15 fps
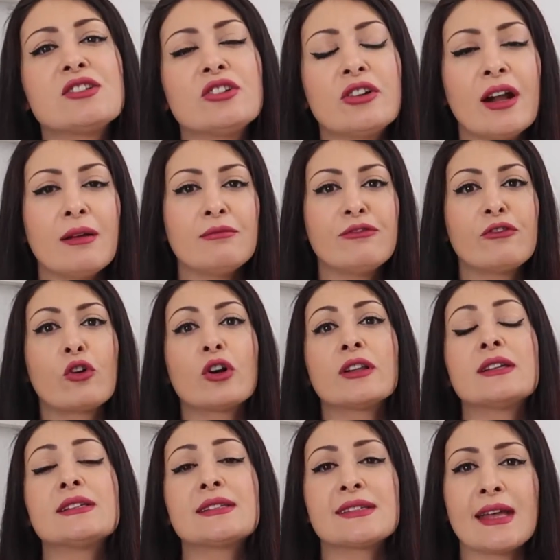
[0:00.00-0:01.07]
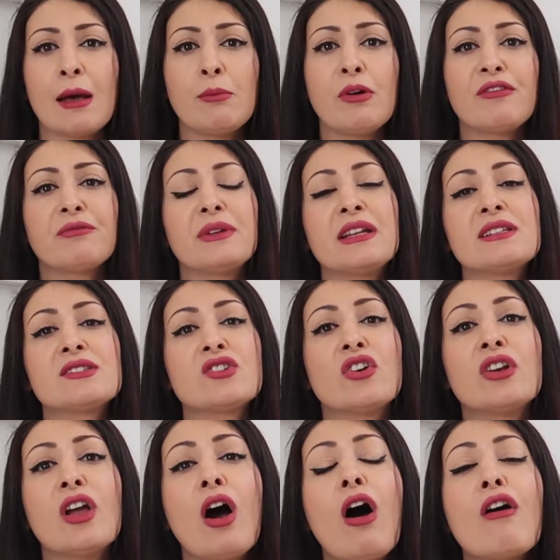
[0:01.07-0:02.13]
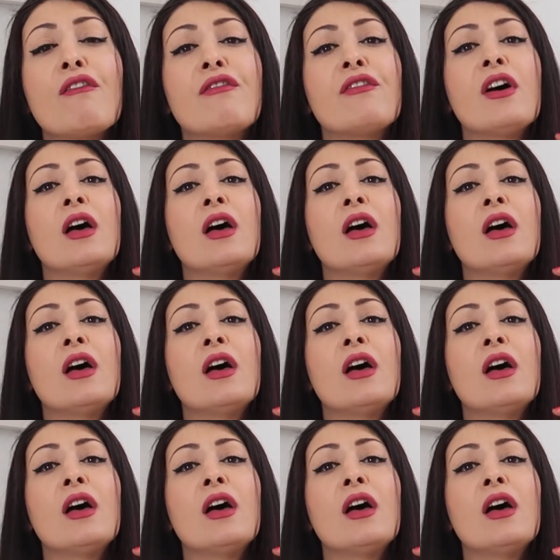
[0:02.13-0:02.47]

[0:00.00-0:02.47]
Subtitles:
dirham for the stamp of Ministry of